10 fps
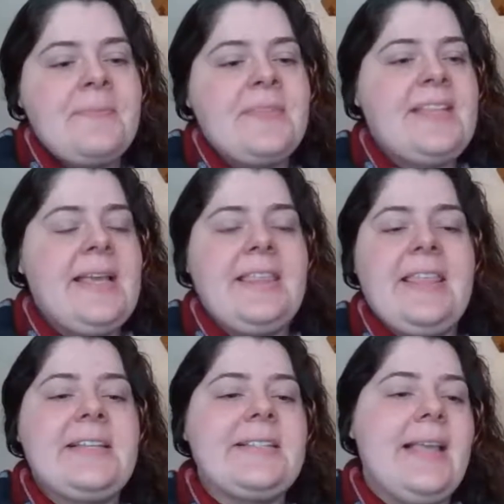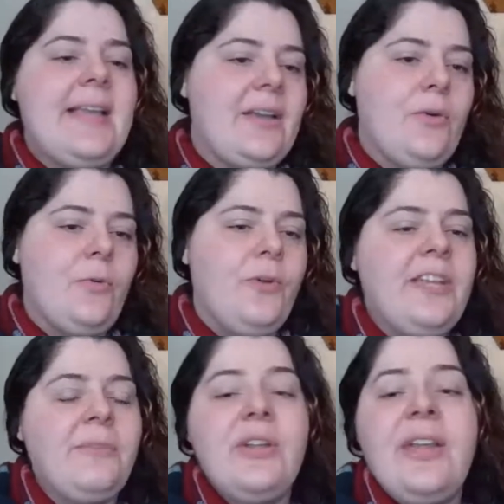saying things like, we
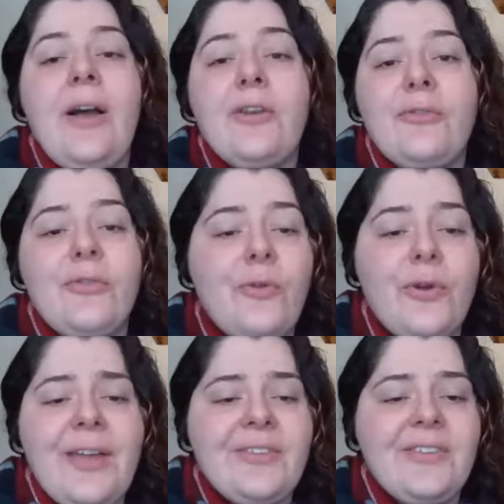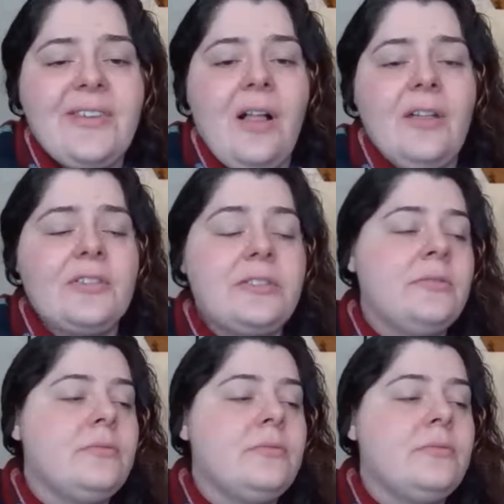can build a house for $4,000.